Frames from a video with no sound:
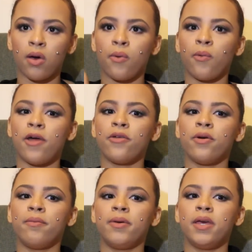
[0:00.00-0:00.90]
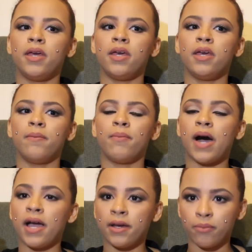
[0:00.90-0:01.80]
whether it be
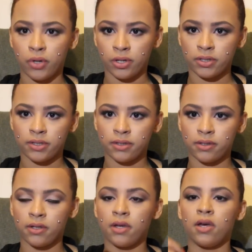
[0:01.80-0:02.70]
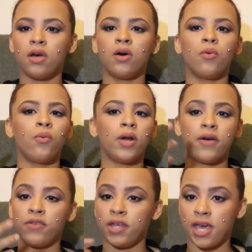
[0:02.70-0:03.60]
buying books,
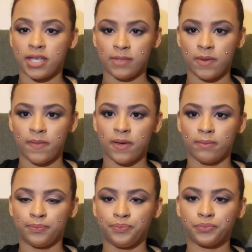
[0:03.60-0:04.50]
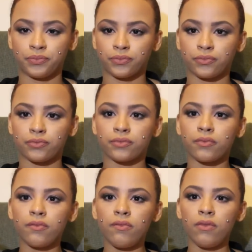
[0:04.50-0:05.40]
whatever the case may be.
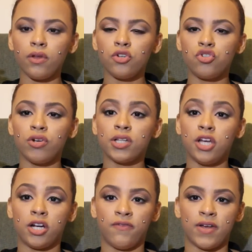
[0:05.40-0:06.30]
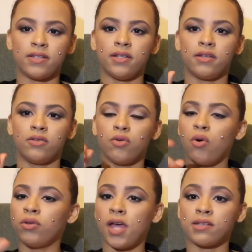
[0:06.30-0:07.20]
Strictly on investing. The
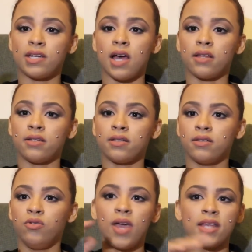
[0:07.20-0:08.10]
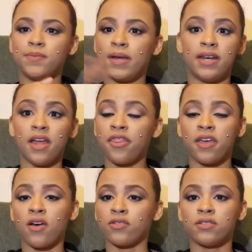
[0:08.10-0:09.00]
whole $1,000. You can't spend
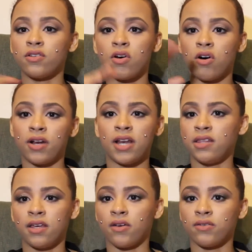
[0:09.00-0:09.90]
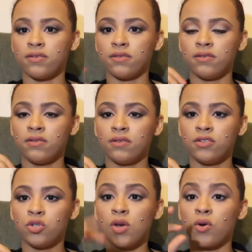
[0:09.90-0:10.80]
nothing else on anything else.
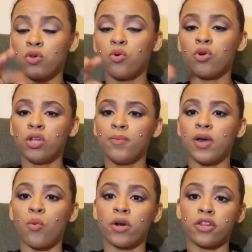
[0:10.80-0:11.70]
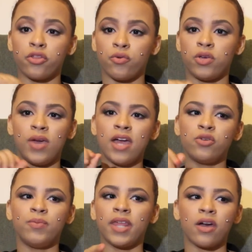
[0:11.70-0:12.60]
So you can only pick one of the 3. You can't
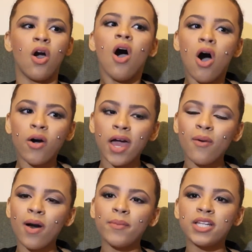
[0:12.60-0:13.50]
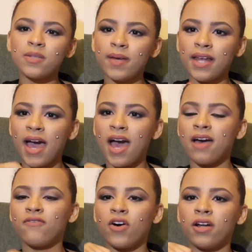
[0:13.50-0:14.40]
be like, okay, well, I'm going to spend
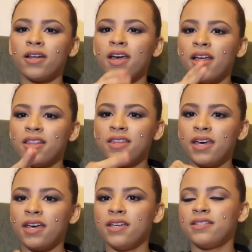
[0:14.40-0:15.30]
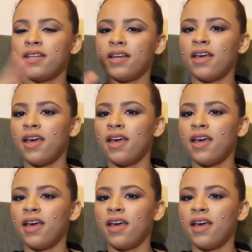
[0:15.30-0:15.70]
half on this and